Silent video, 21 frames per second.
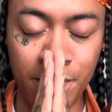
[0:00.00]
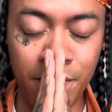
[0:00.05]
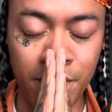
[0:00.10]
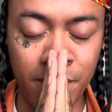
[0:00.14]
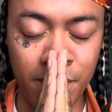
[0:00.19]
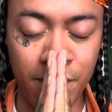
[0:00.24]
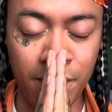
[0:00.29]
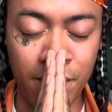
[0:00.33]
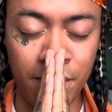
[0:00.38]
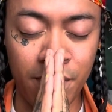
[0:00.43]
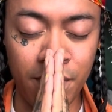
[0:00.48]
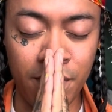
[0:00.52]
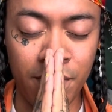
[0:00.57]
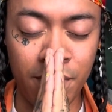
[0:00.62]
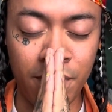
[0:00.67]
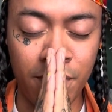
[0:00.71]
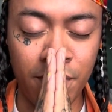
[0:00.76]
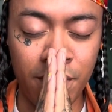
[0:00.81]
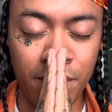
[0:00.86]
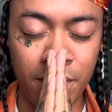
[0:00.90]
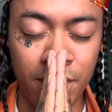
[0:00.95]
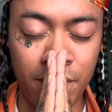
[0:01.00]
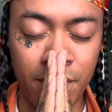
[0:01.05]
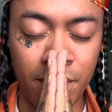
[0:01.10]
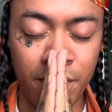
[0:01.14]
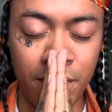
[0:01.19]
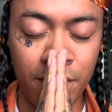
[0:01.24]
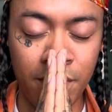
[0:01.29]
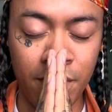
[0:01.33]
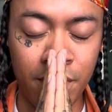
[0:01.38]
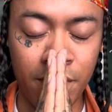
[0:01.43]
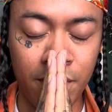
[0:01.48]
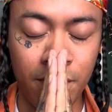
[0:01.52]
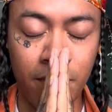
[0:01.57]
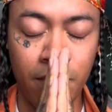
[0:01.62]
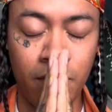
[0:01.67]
Nobody speaks.